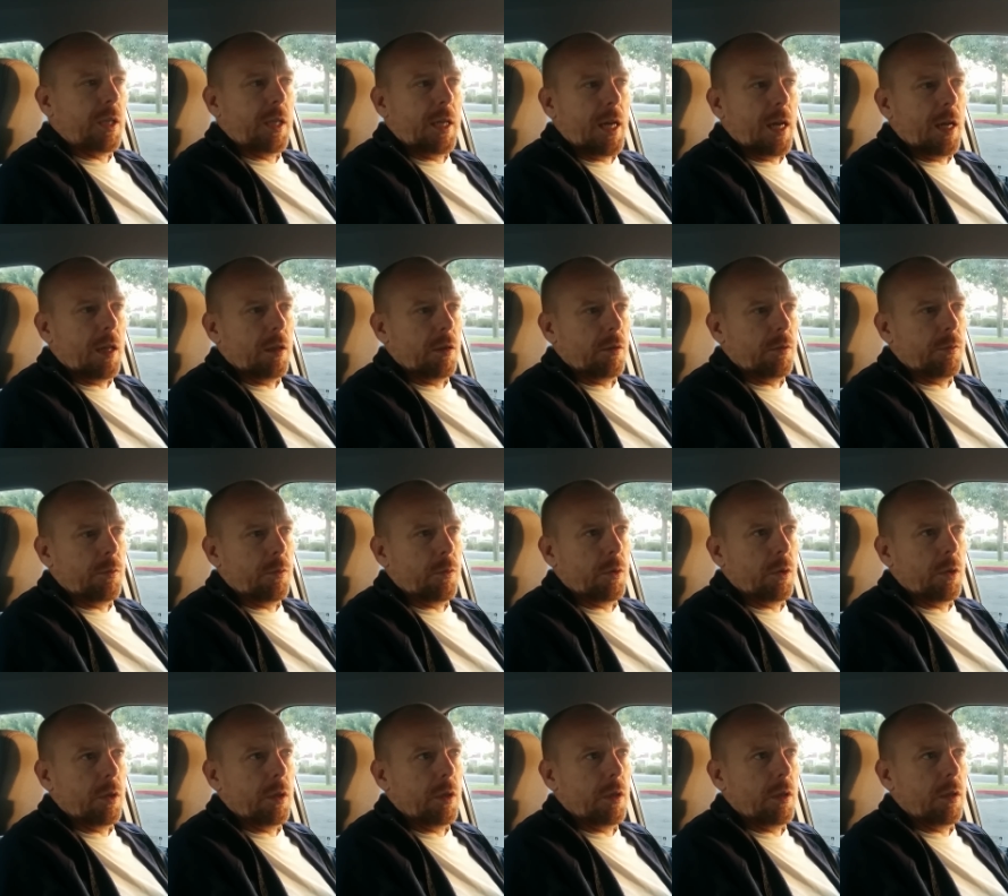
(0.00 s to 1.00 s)

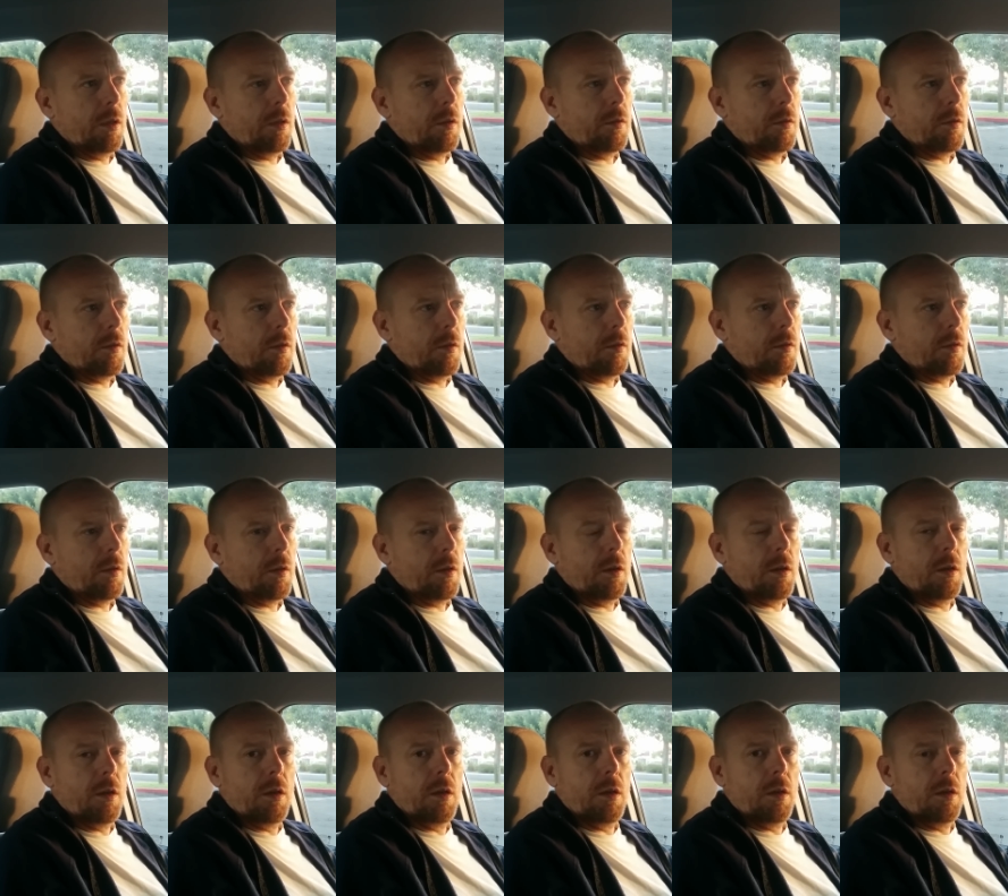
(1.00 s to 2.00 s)
California. This is
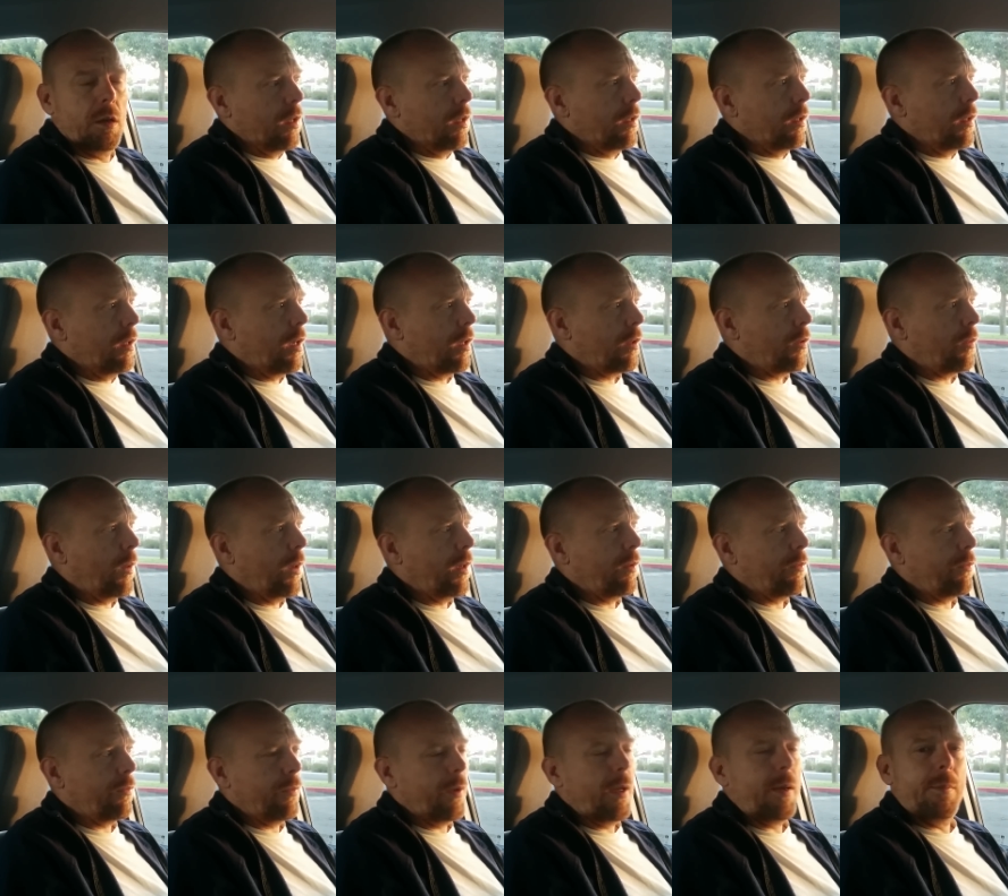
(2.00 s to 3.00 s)
uh, not quite a
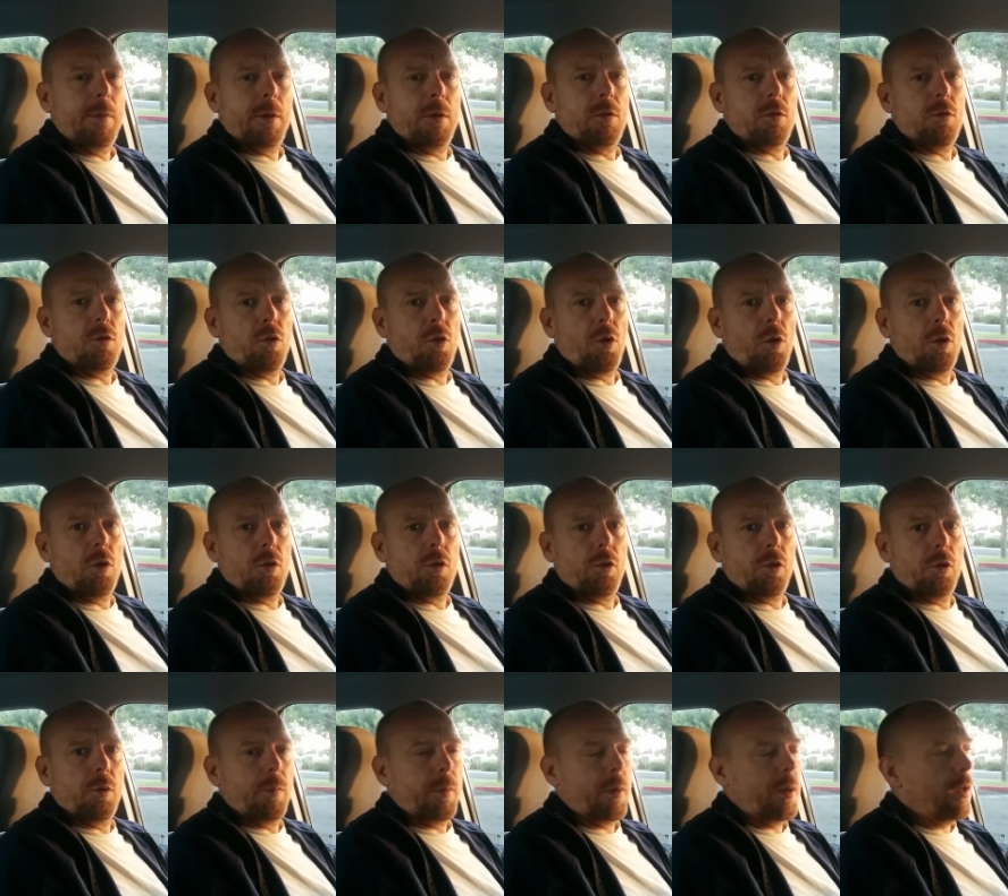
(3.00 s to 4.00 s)
famous
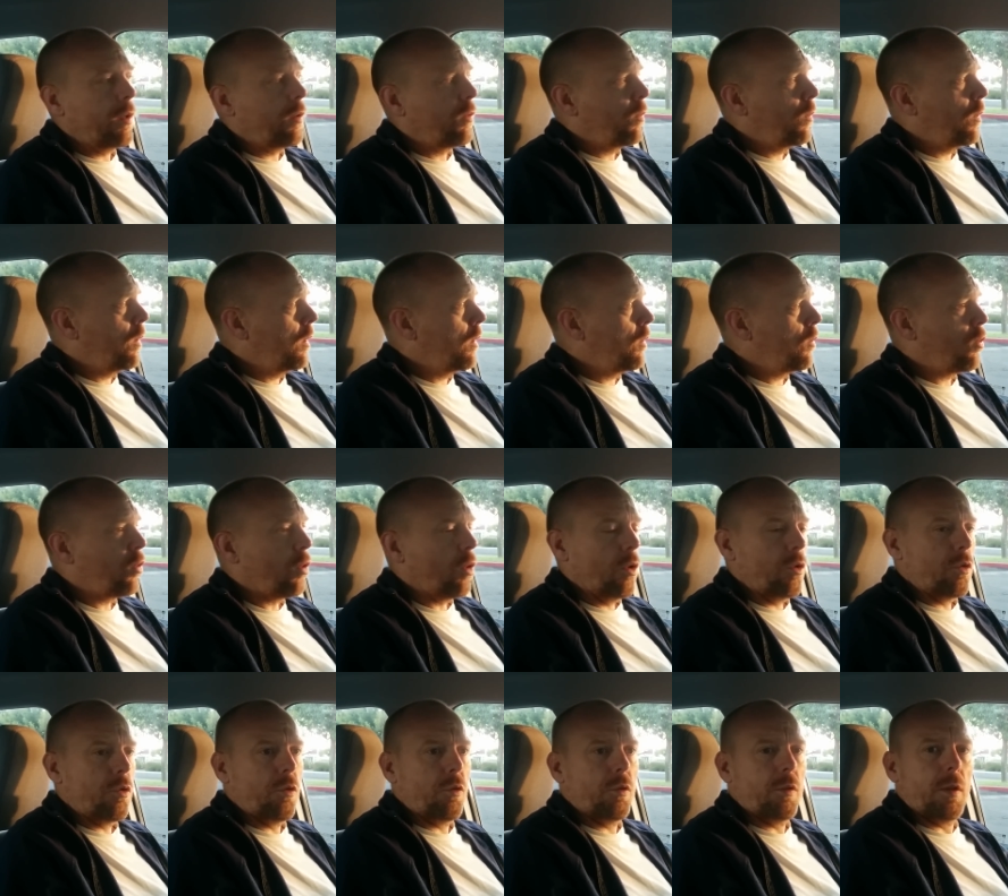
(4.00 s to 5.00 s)
charger, but it's one of the
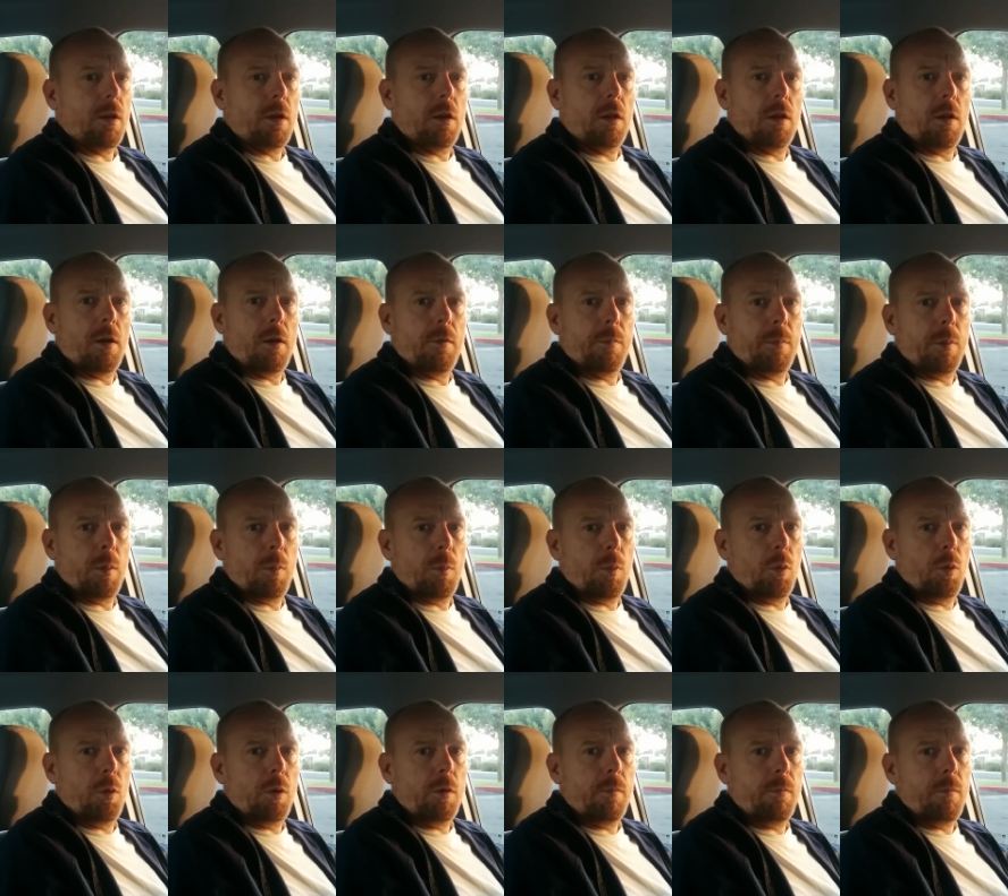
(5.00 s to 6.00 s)
chargers that a lot of
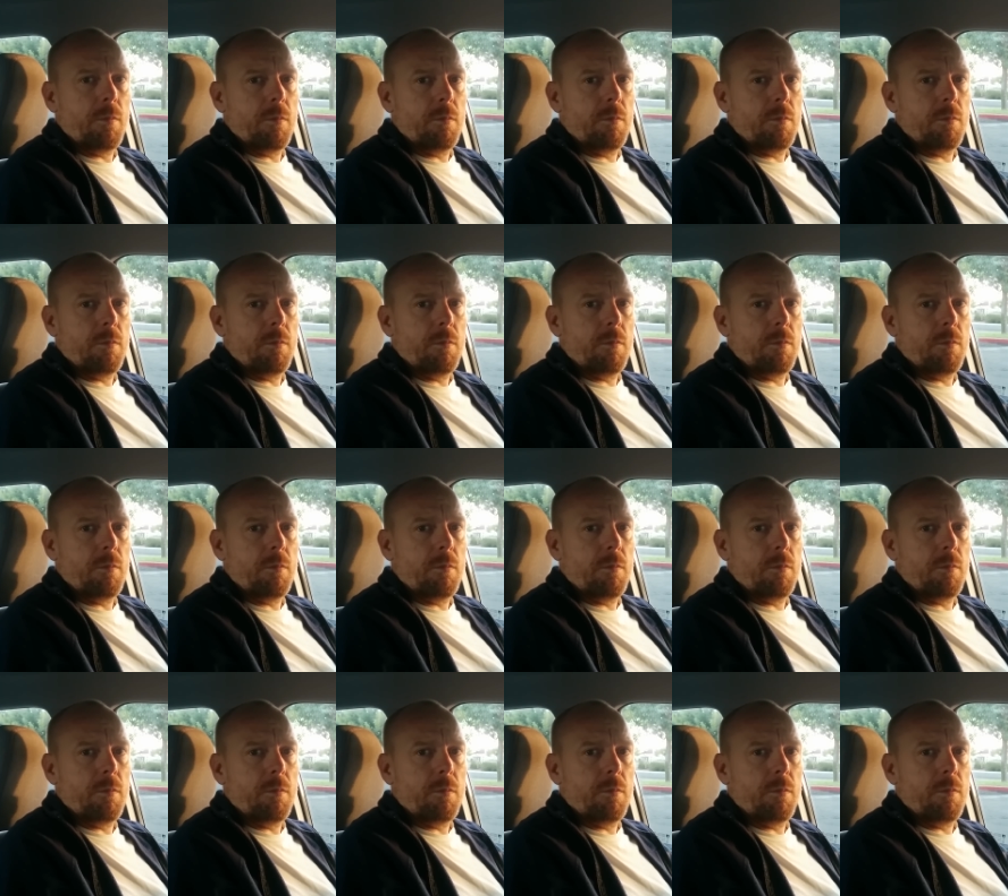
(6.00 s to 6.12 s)
people would